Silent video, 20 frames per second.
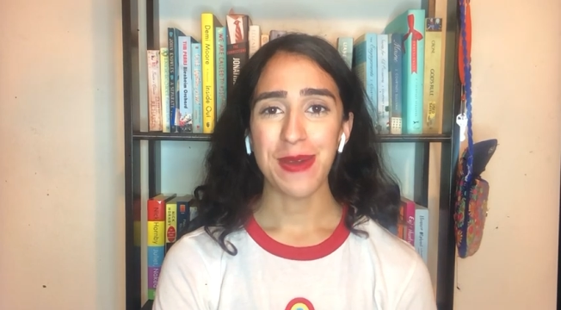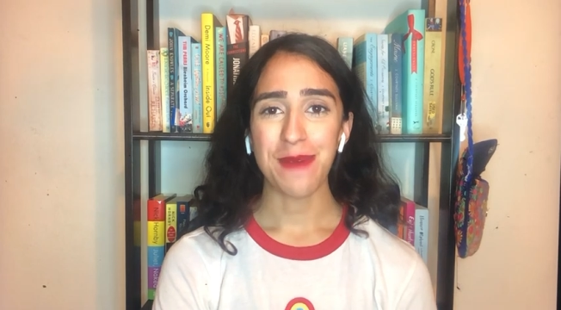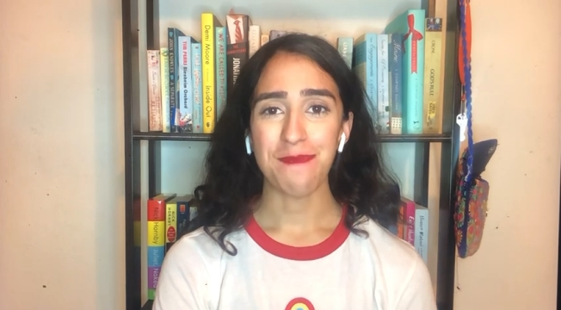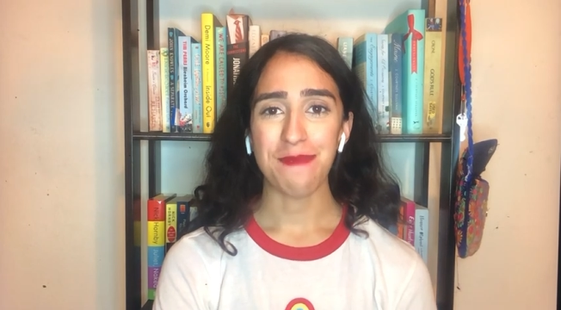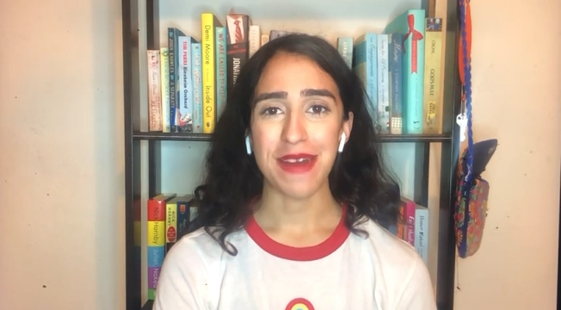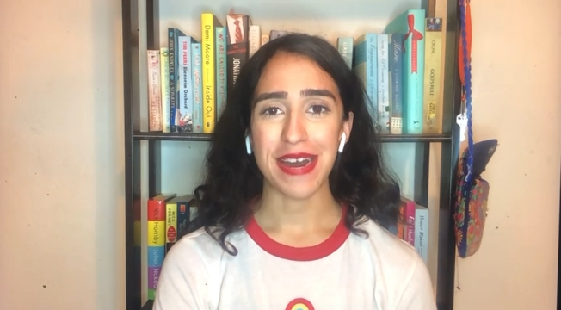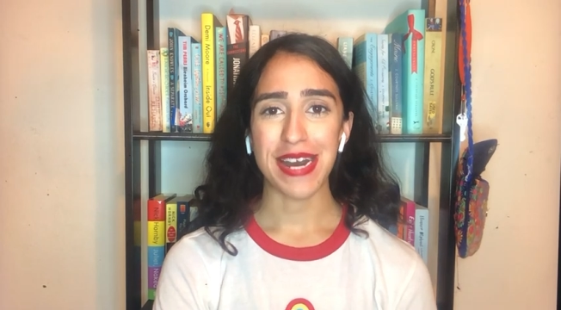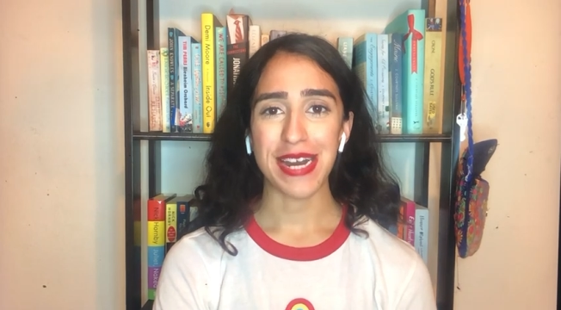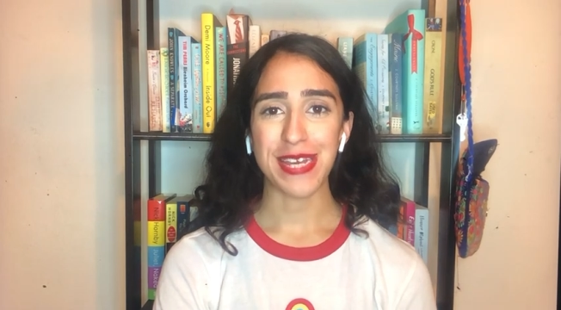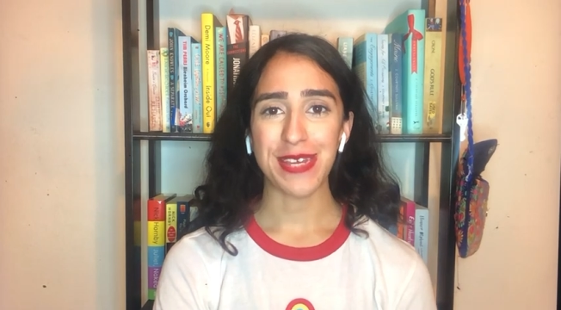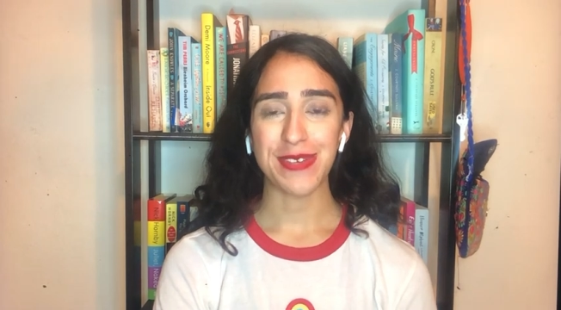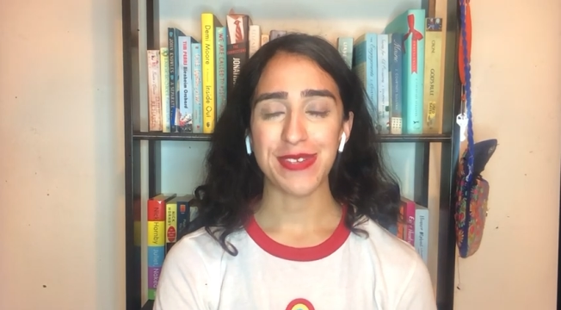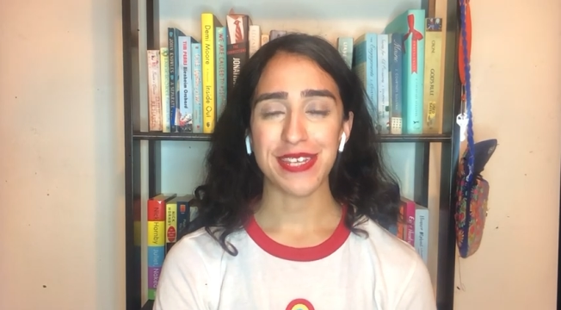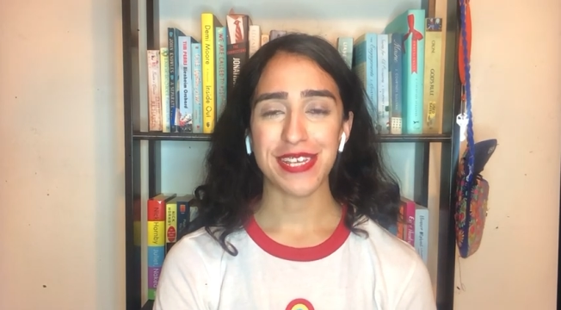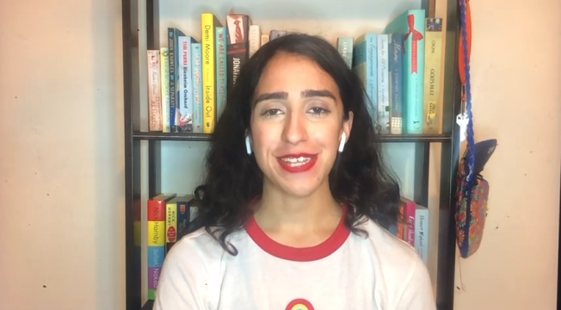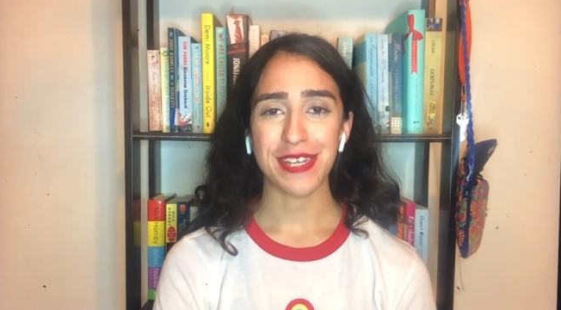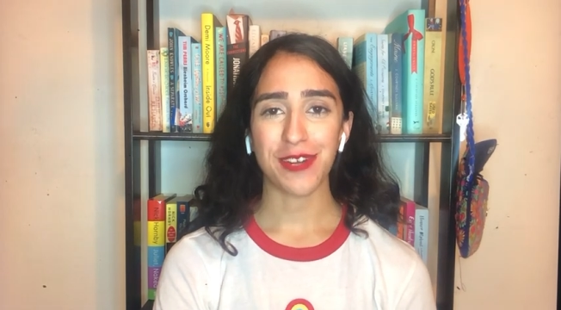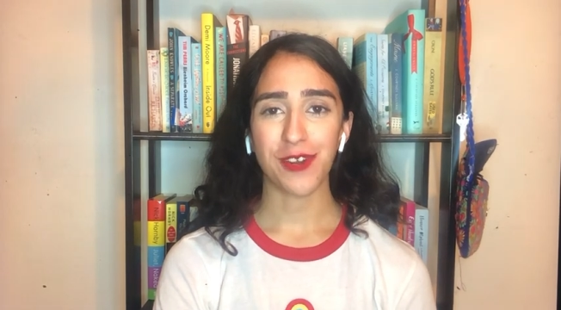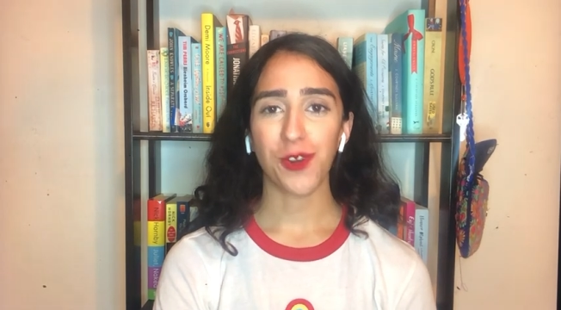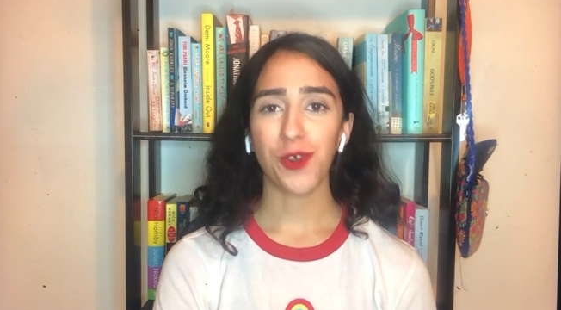by
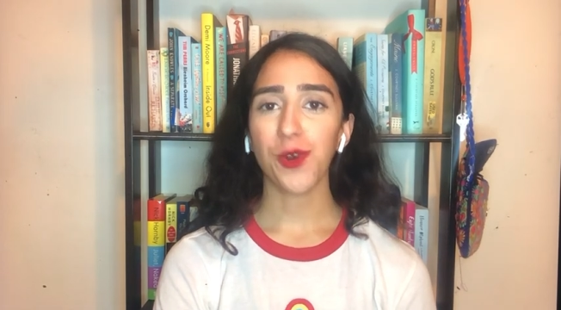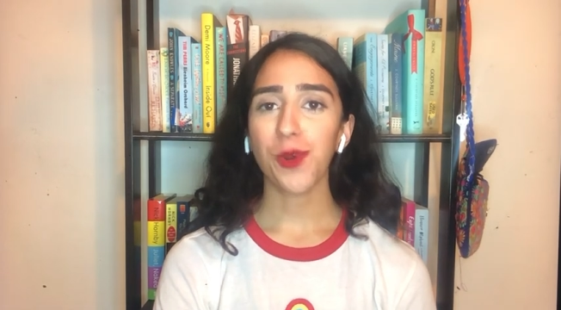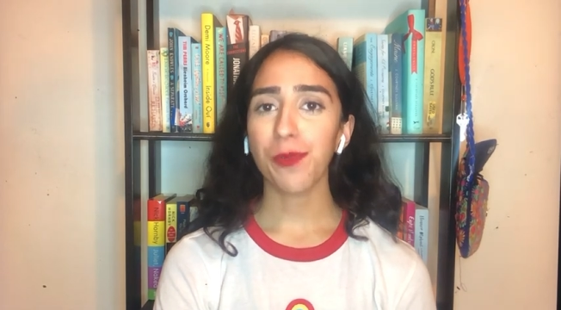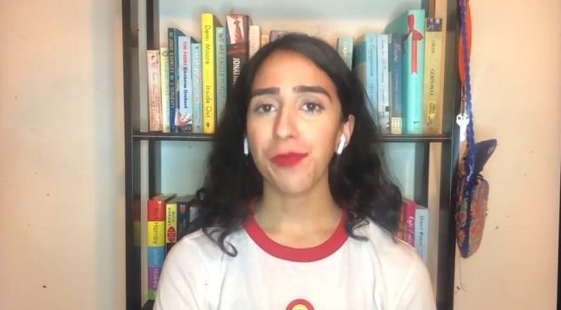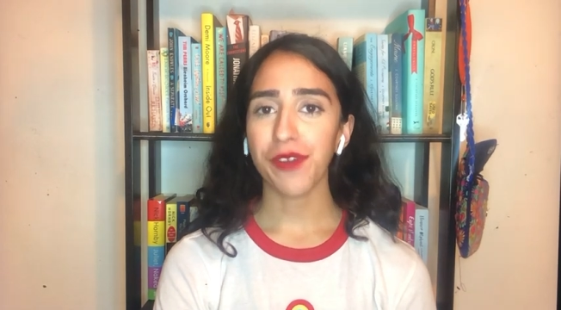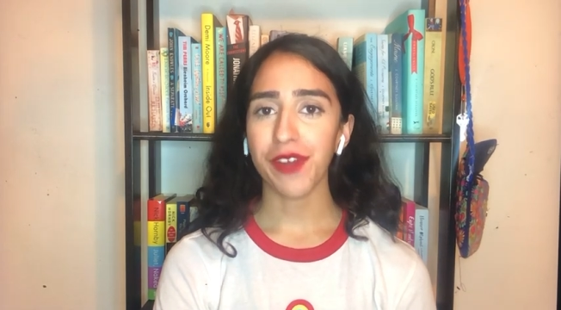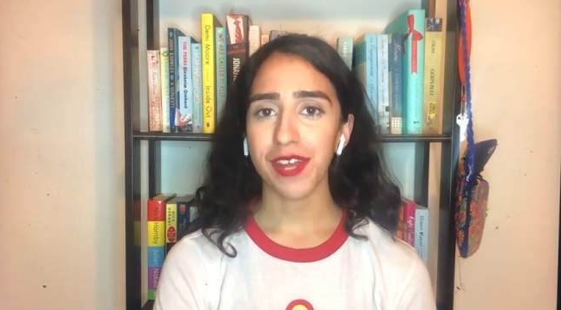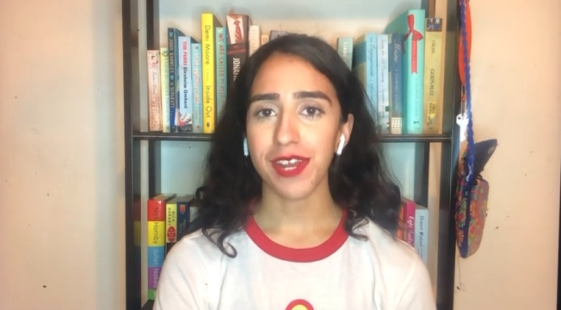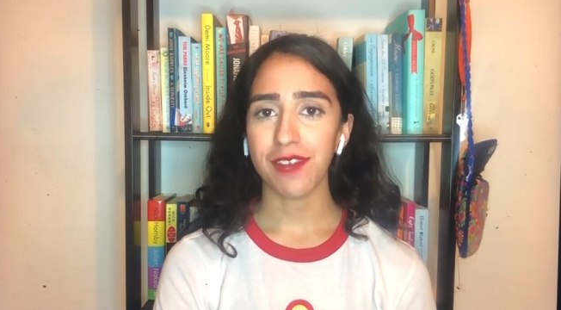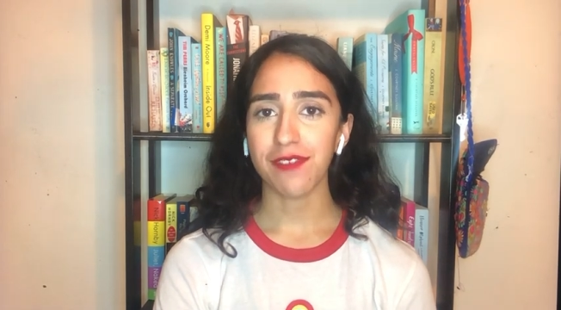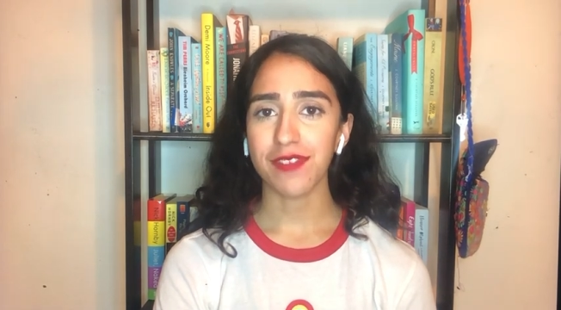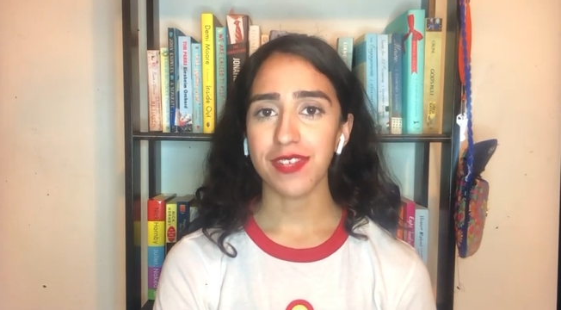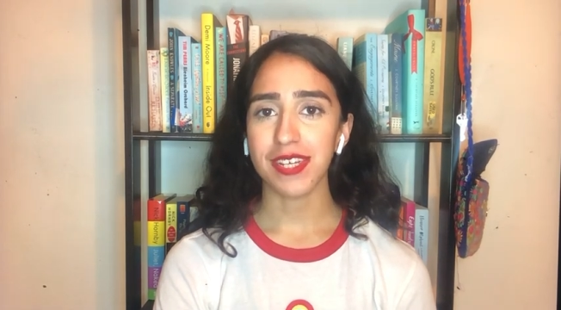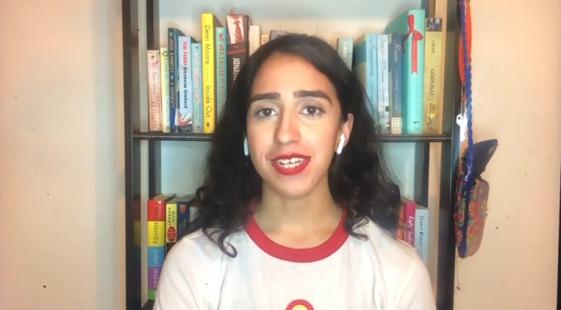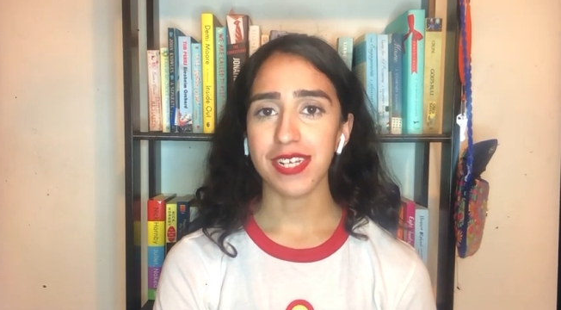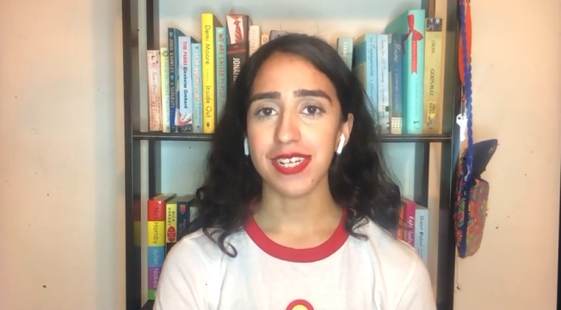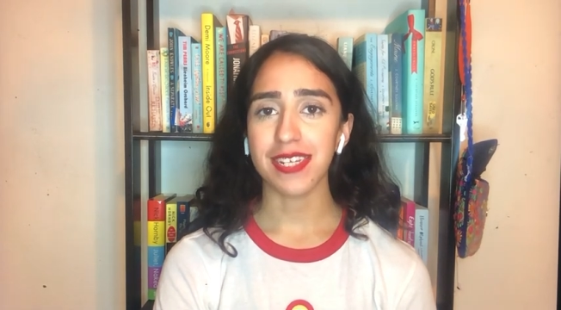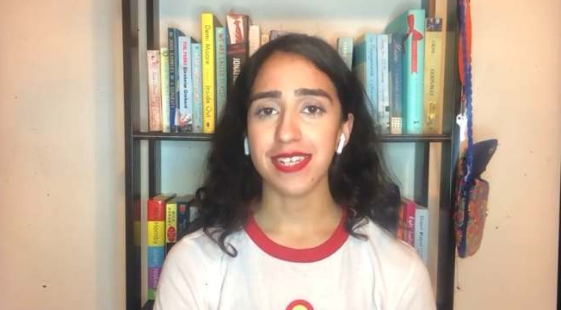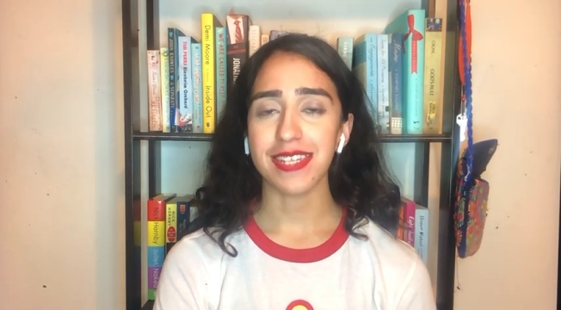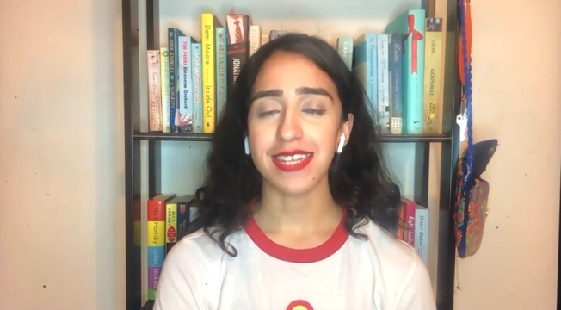using their cooperative
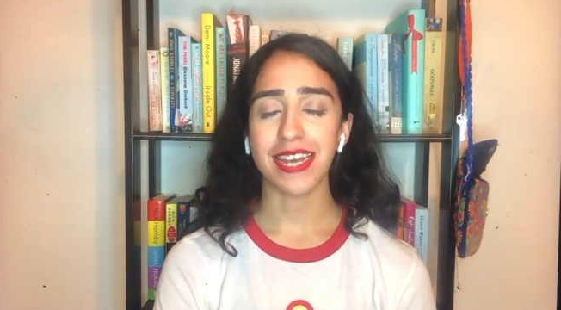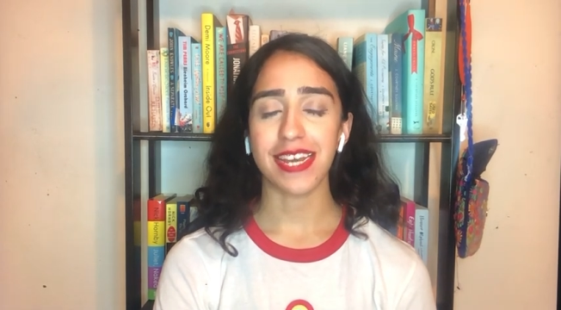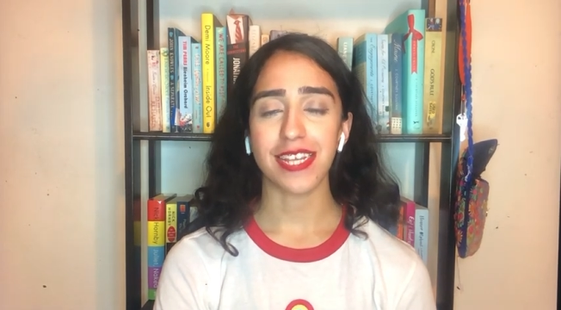skills